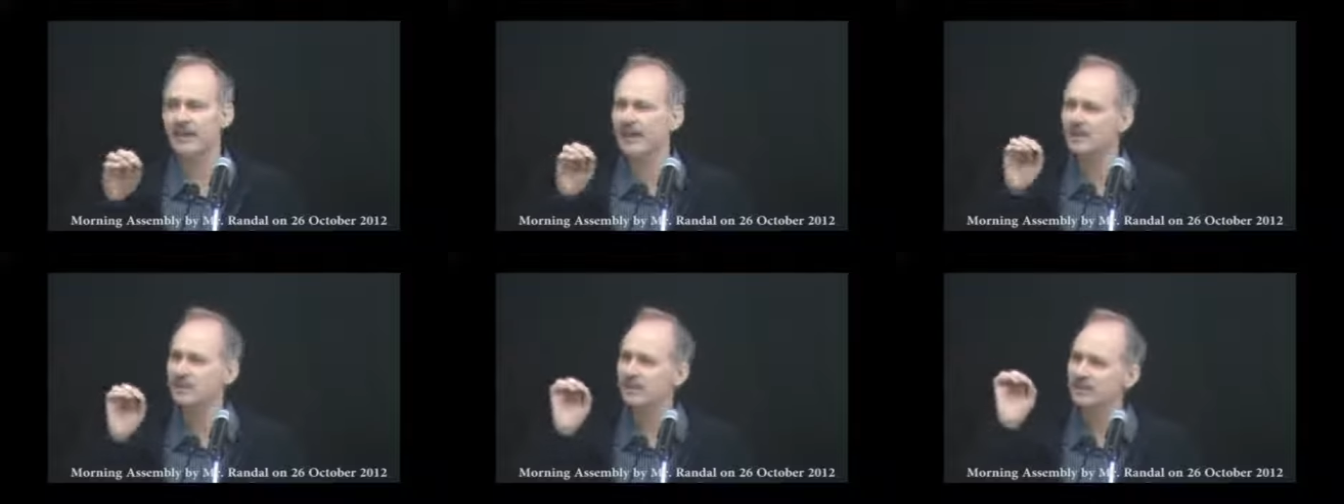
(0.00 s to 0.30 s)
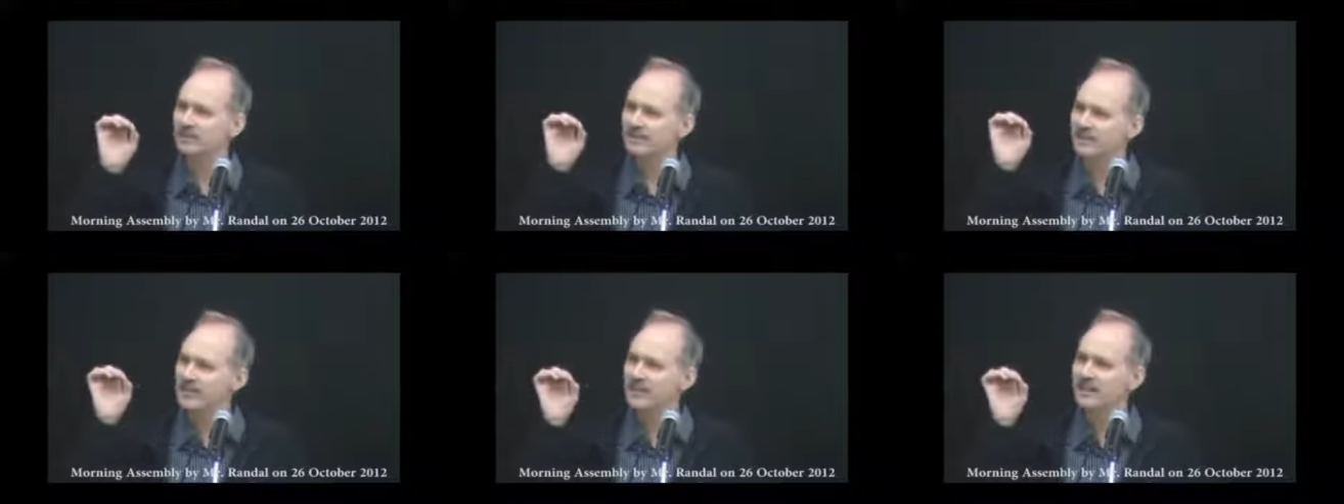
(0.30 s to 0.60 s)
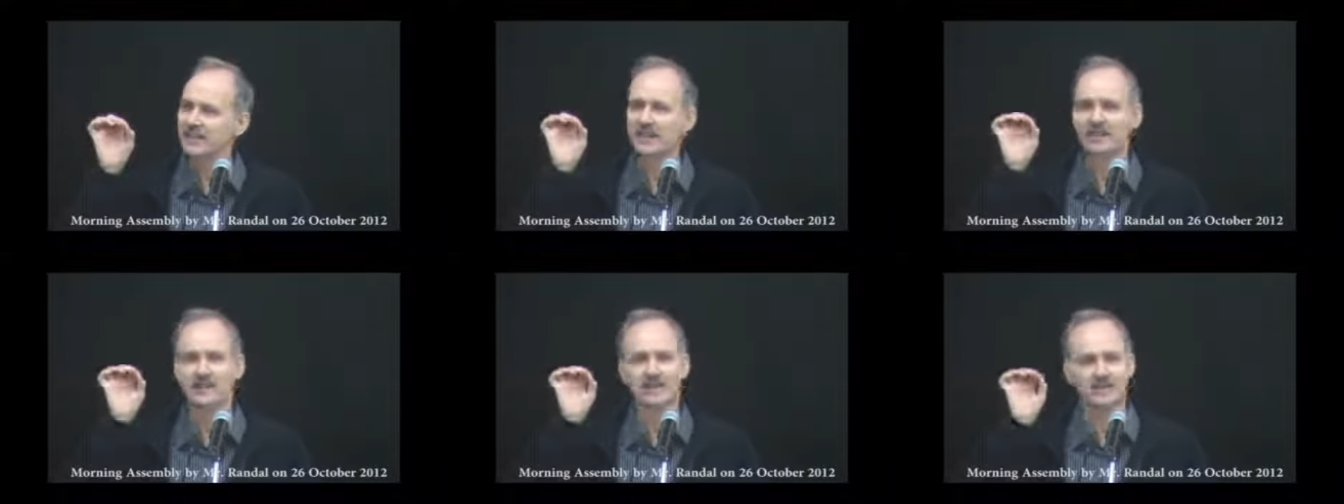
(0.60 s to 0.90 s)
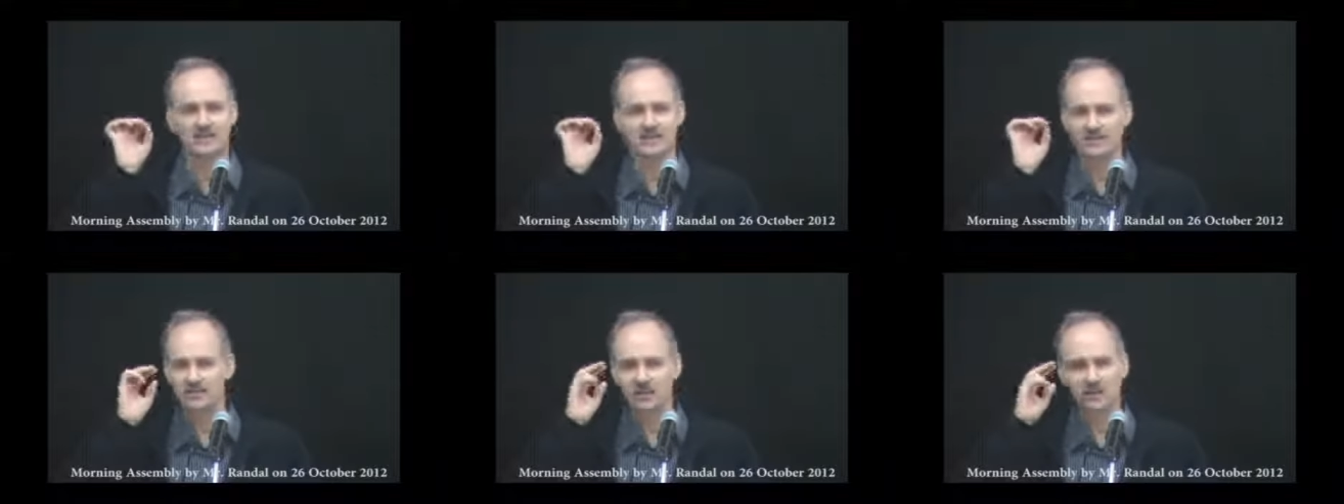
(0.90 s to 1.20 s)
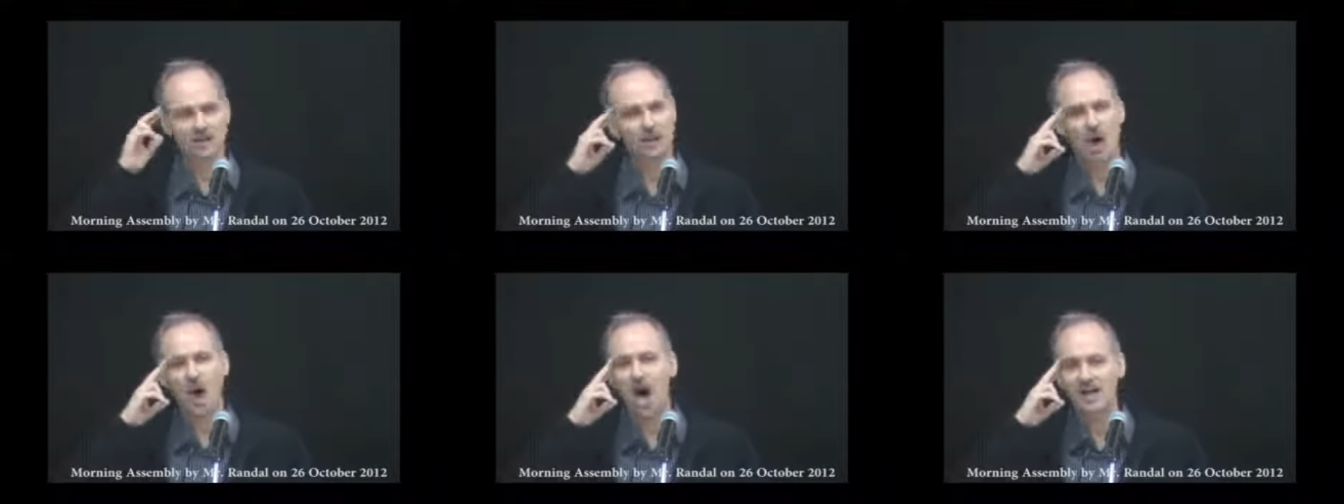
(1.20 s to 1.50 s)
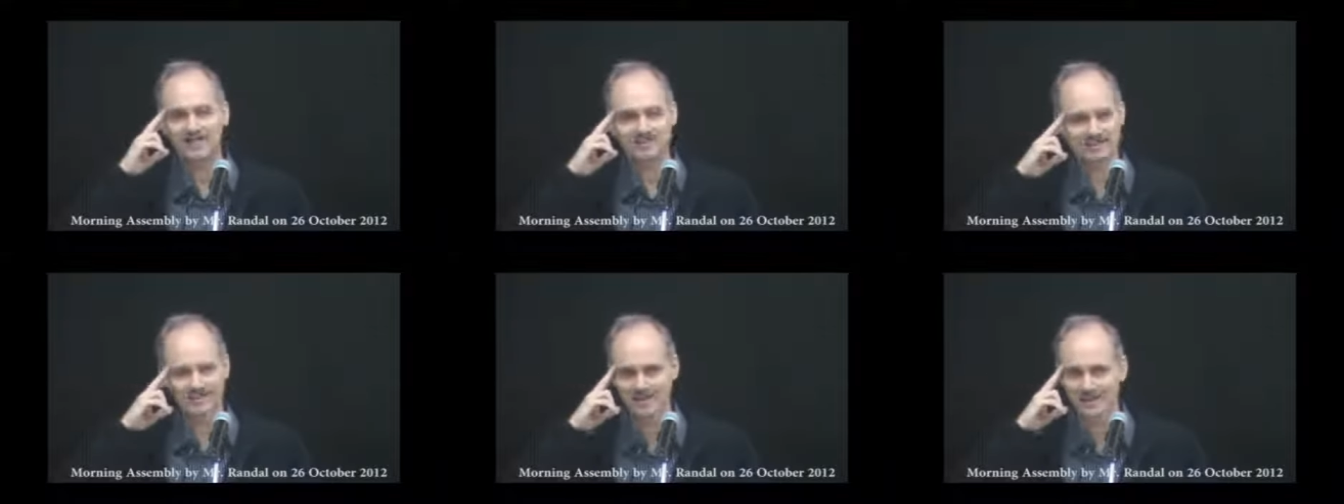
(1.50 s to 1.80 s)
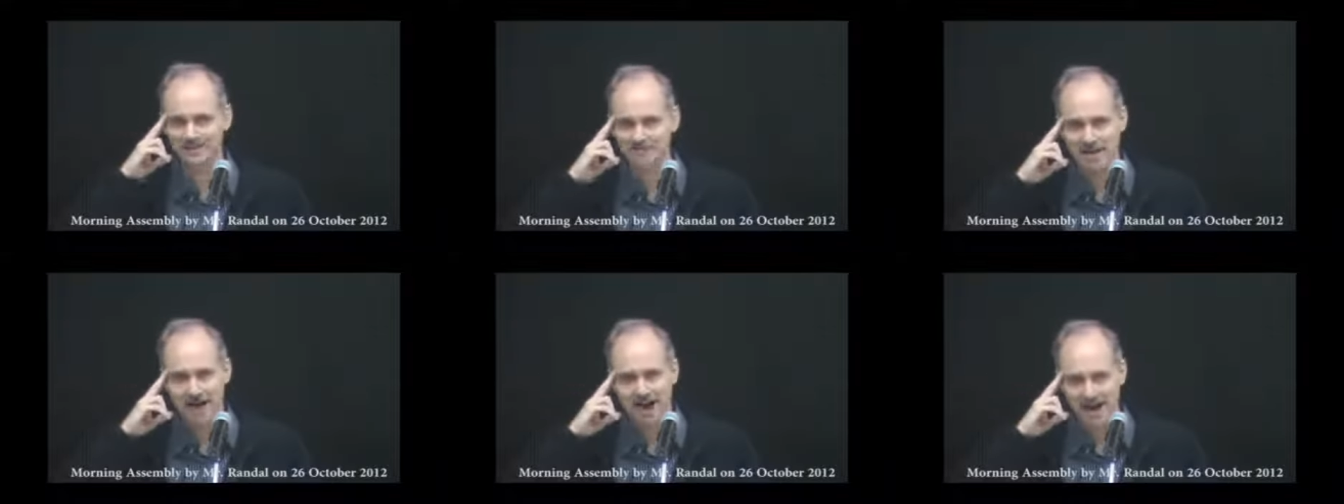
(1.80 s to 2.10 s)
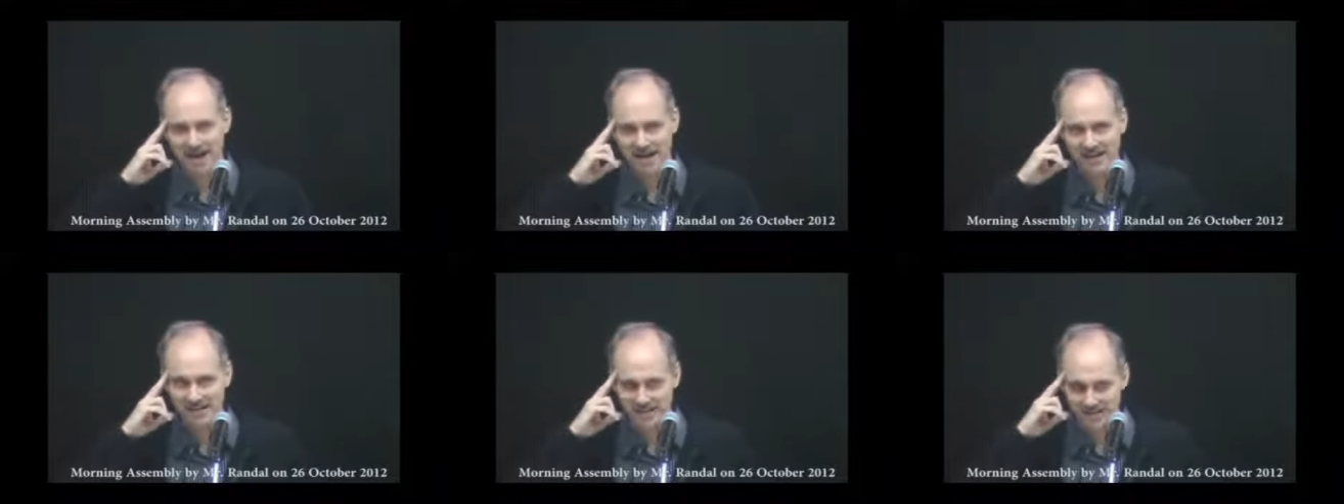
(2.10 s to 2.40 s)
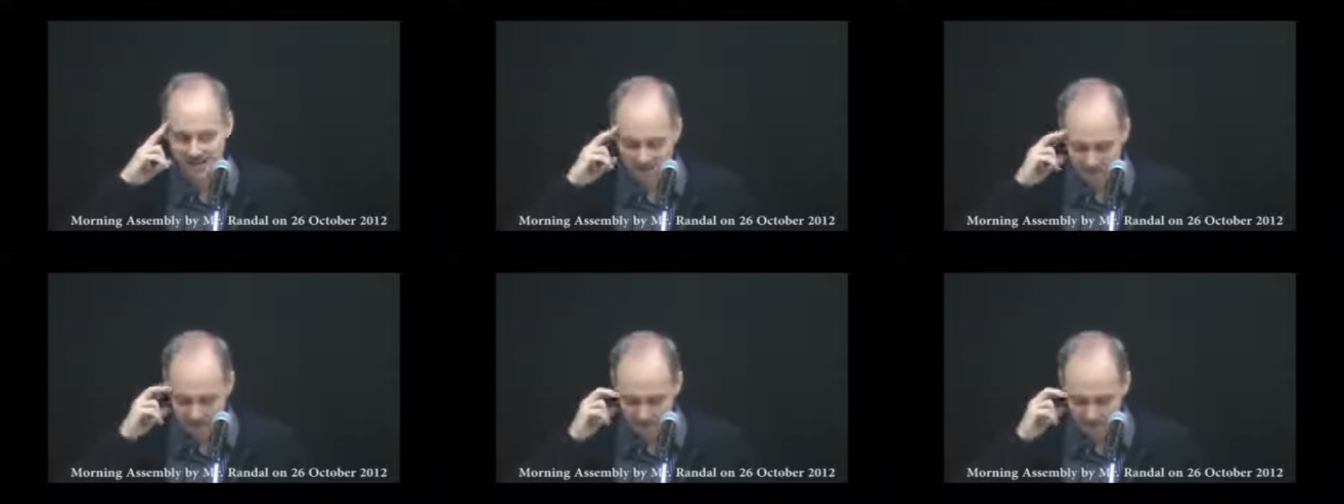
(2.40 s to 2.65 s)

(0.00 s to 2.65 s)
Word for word: They would think he has lost his mind.